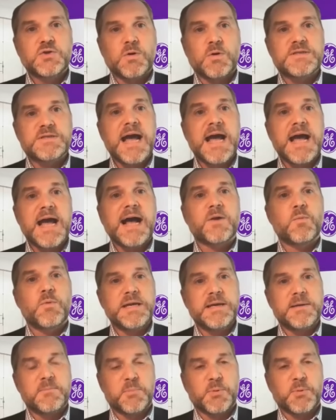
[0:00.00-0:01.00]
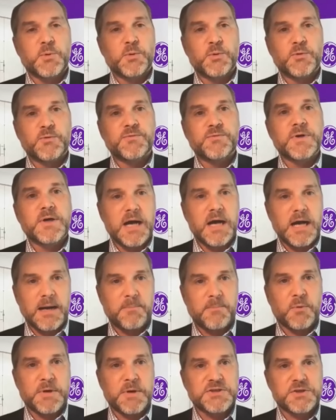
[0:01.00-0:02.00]
towards how do we improve
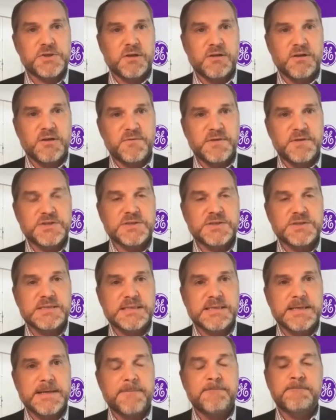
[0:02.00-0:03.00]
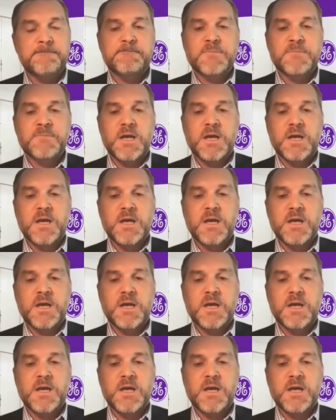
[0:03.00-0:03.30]
operational efficiency.